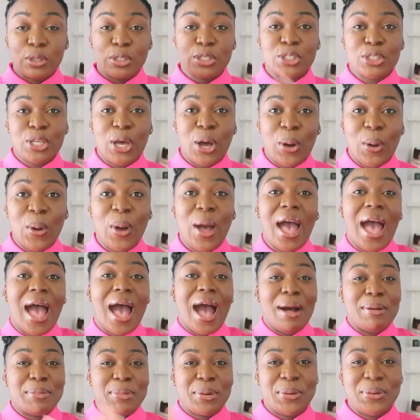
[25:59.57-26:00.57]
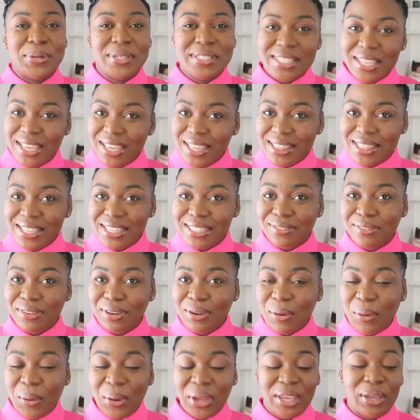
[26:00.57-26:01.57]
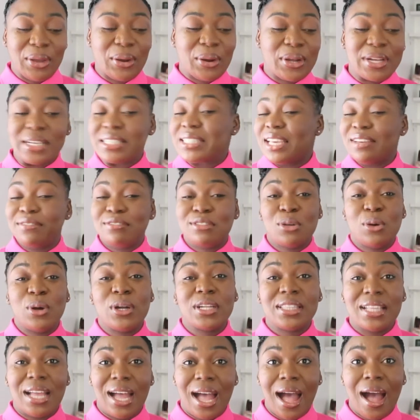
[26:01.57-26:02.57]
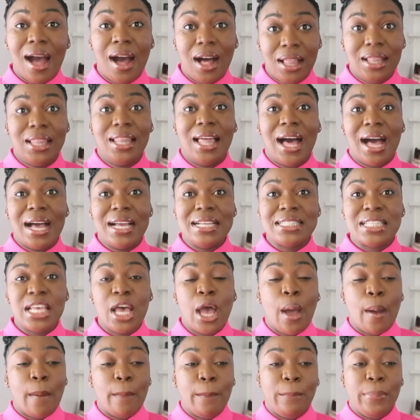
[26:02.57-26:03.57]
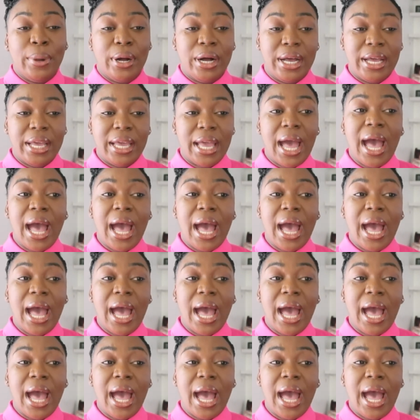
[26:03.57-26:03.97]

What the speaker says: So I'm going to end this video here, because I've talked a lot, but